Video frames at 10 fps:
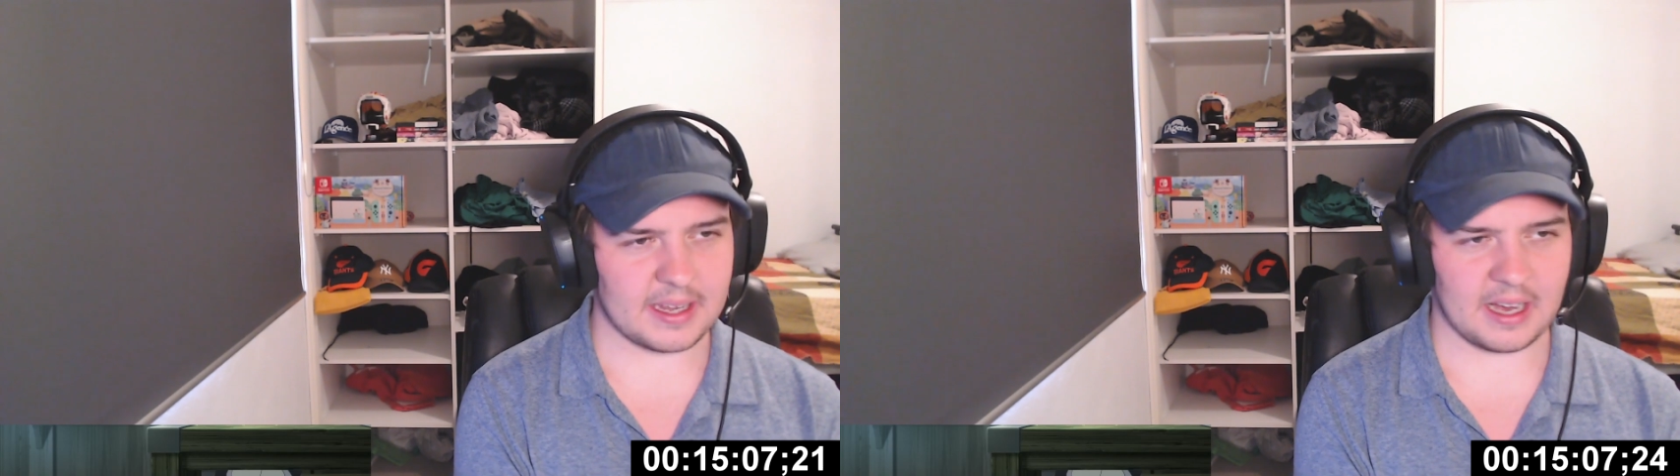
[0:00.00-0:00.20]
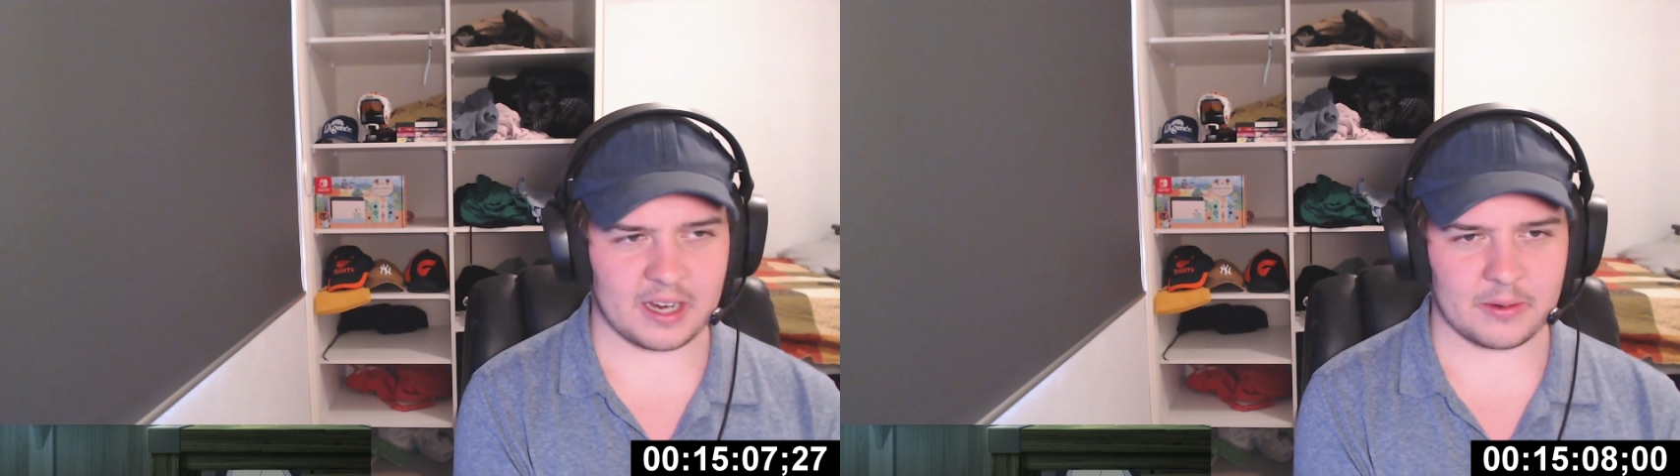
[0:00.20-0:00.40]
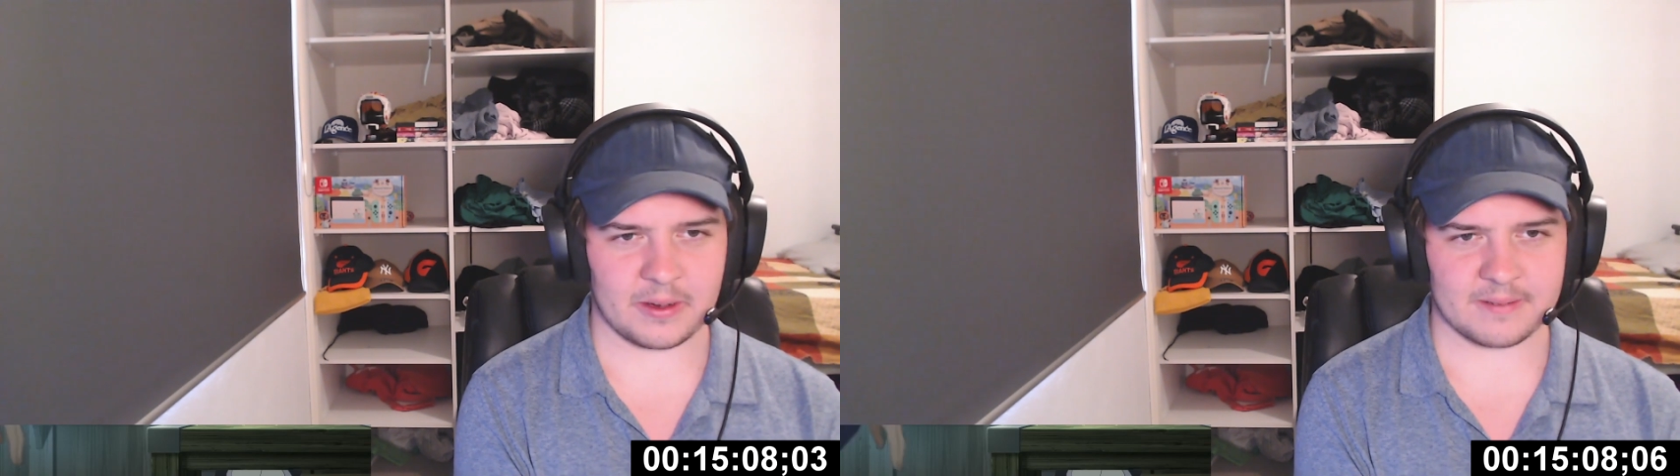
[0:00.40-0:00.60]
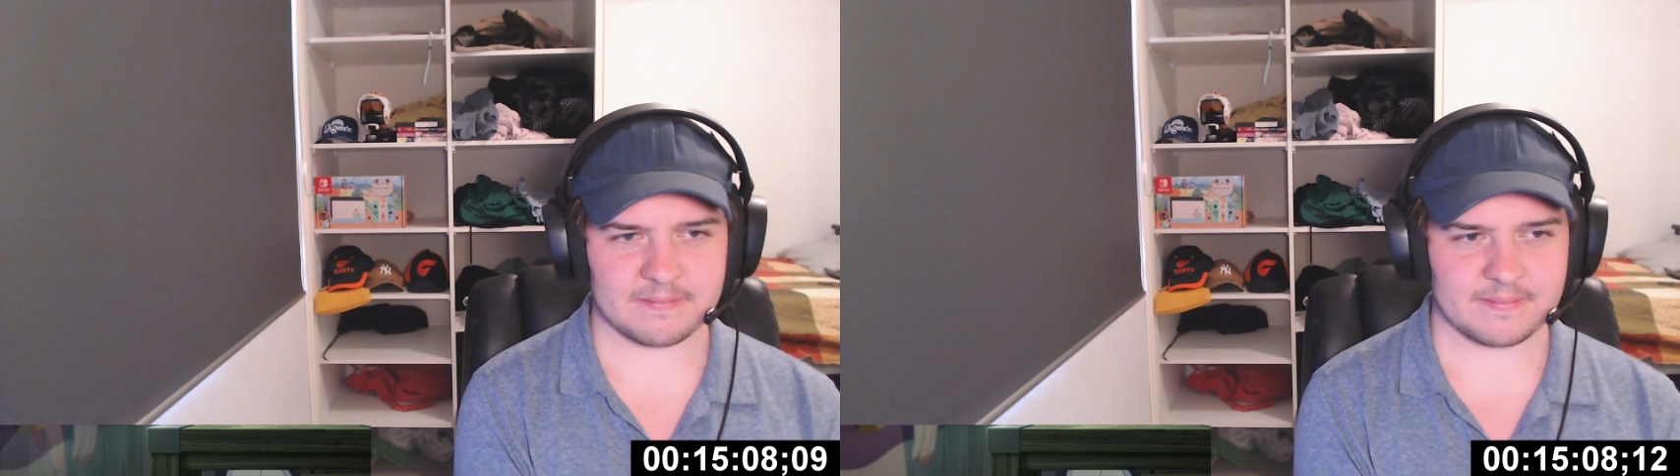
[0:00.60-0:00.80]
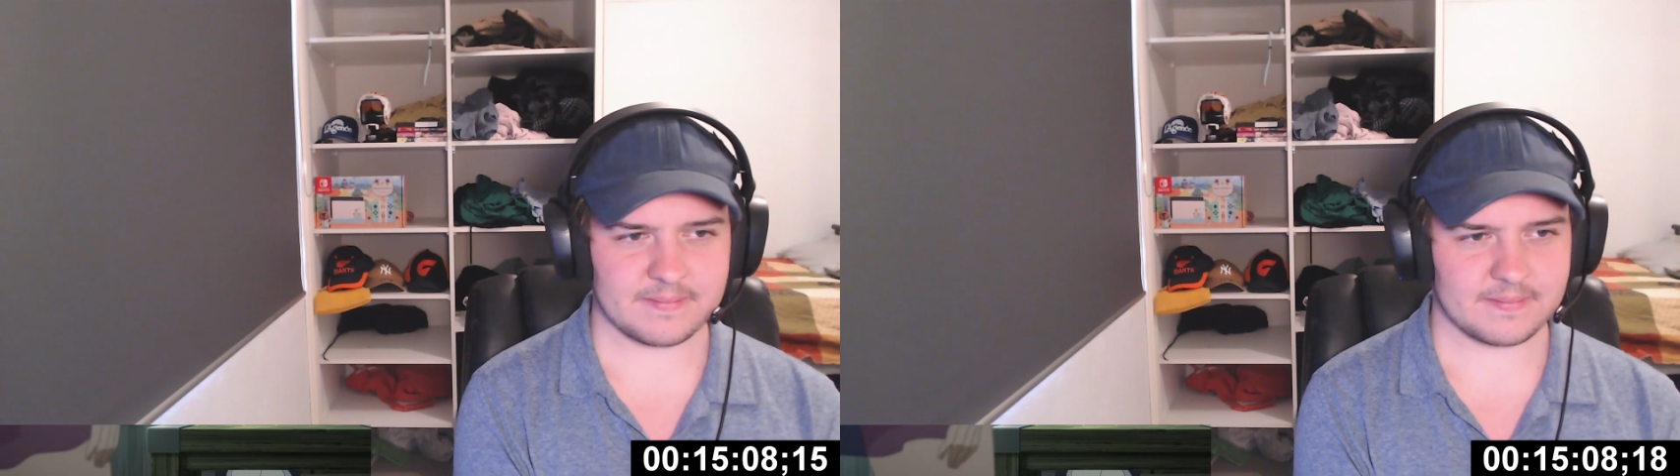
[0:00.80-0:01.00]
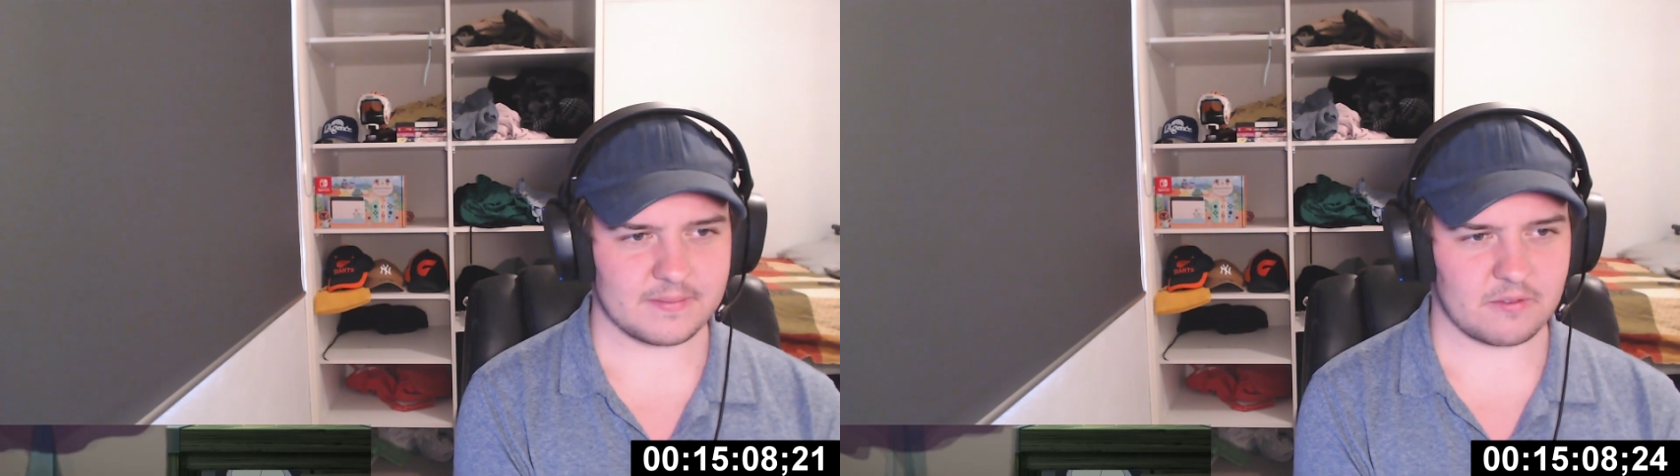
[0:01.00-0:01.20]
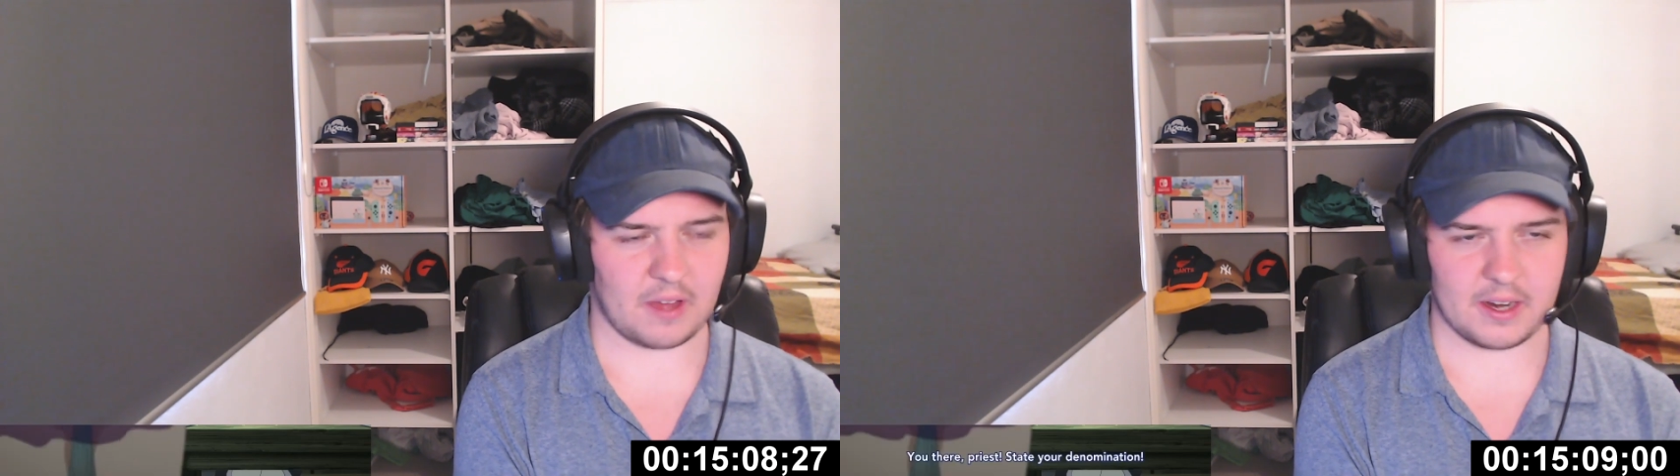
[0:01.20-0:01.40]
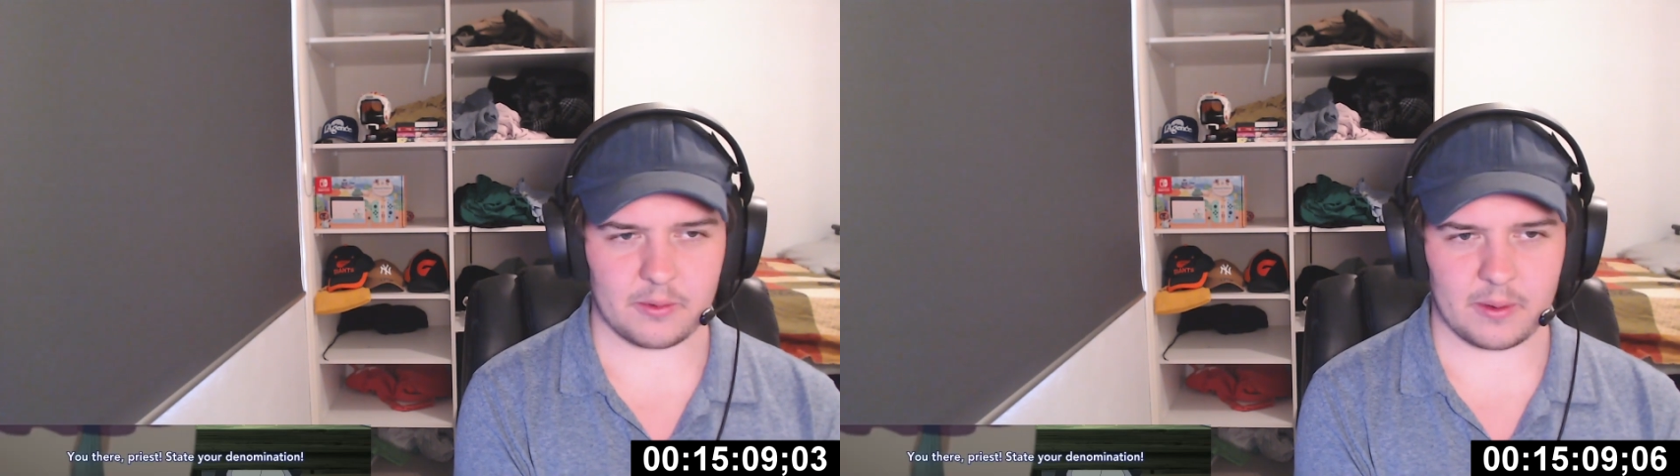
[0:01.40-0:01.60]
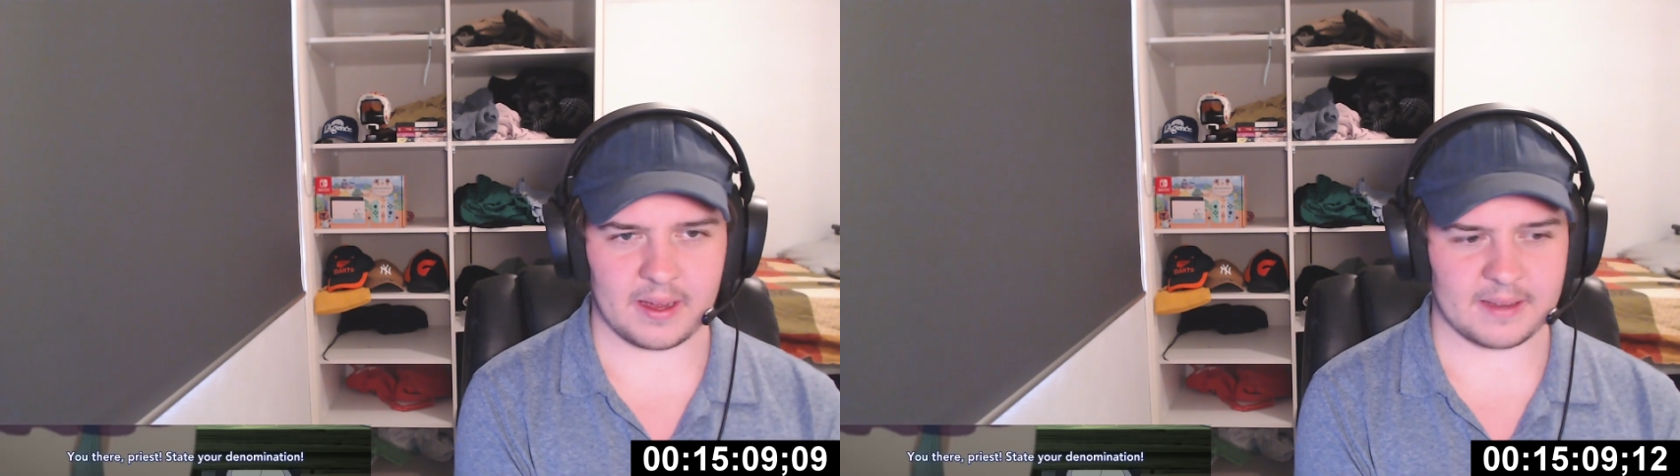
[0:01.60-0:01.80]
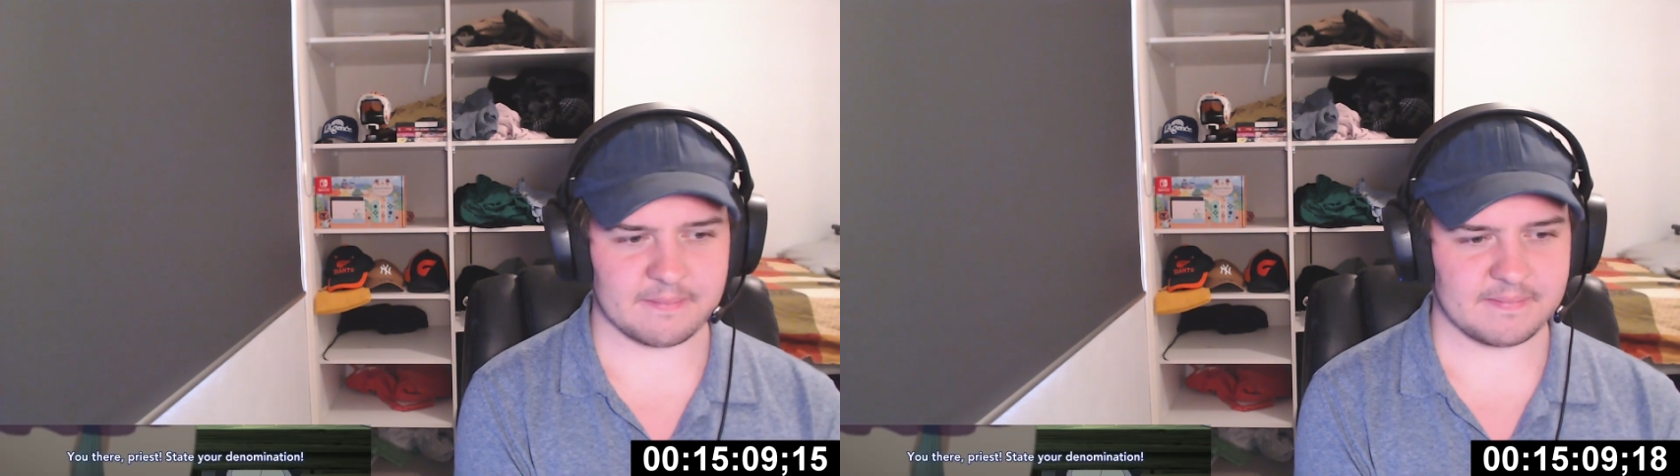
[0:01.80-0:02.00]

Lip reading: Aqua. Find a way.